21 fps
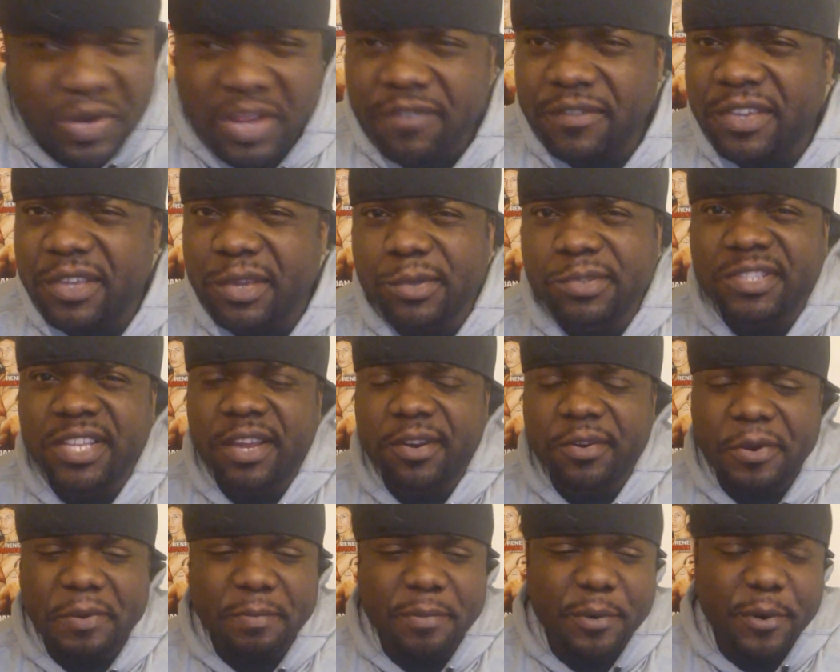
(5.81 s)
don't even use
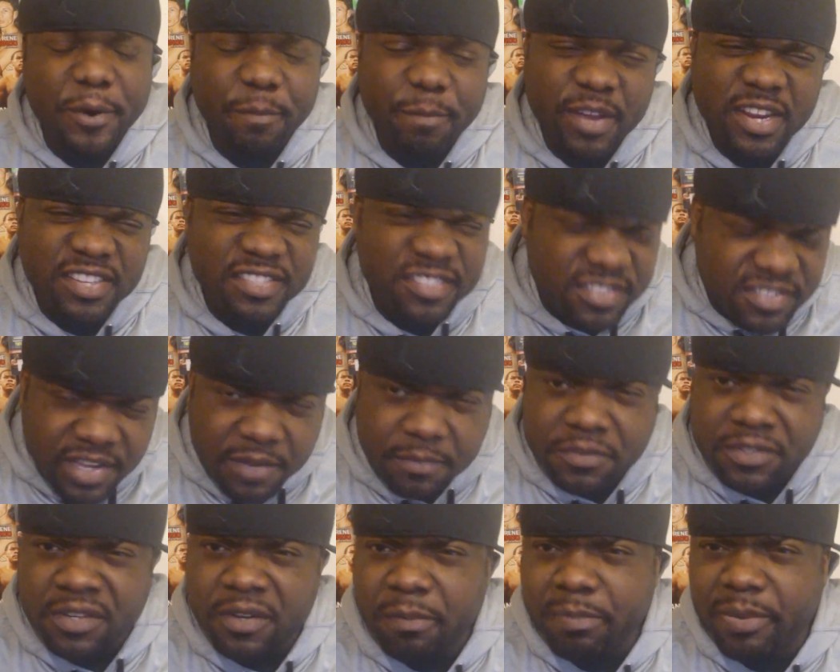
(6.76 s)
that no more, but it's
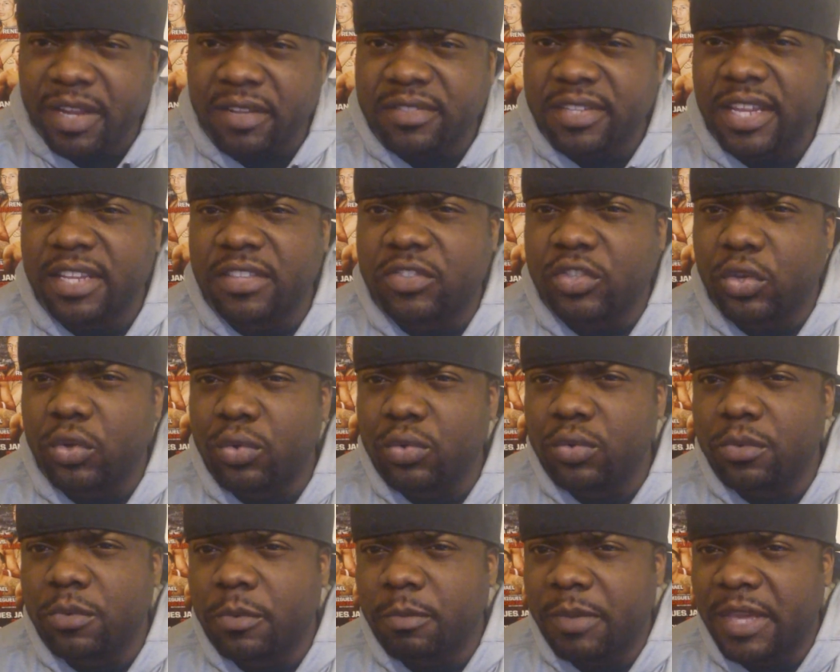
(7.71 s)
something about that
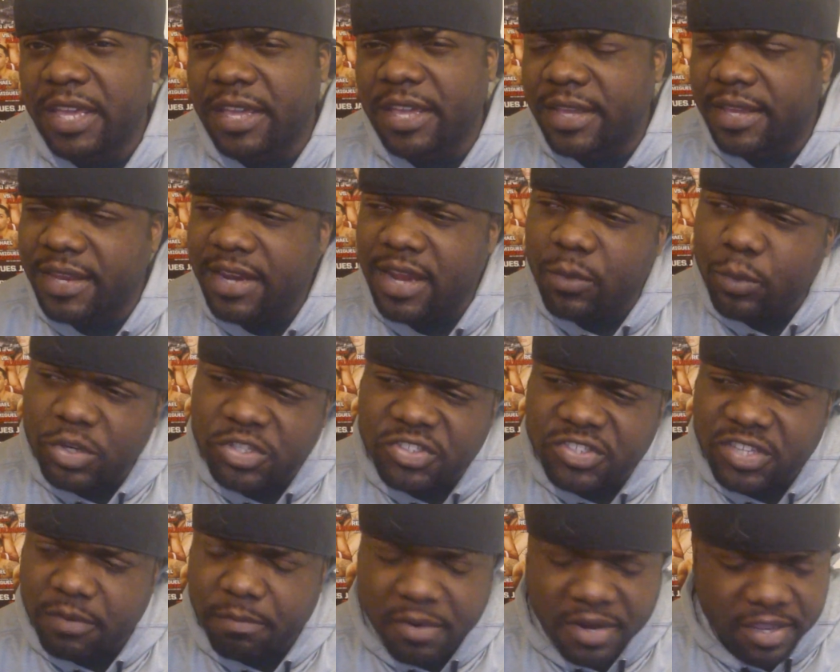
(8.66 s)
tune, man. I wish
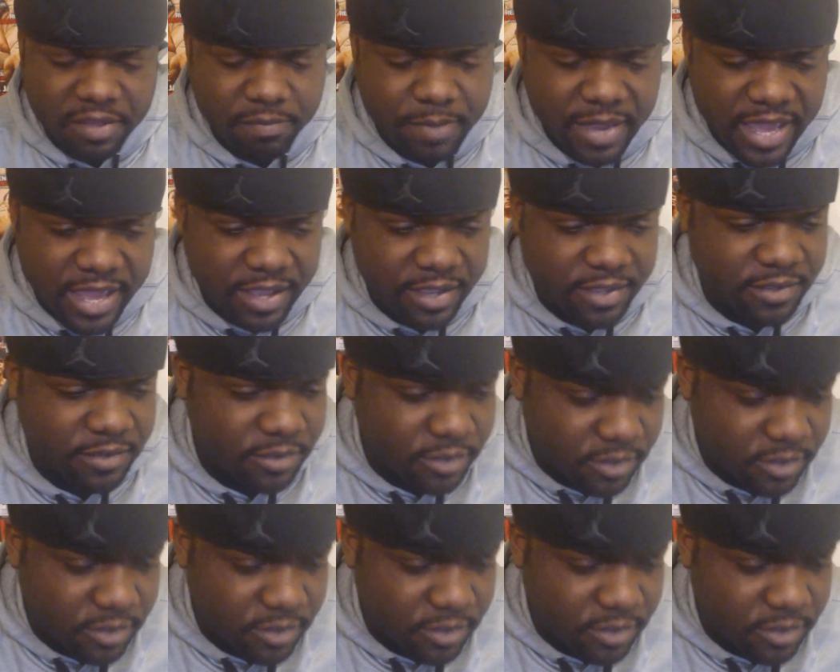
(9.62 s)
they bring it back.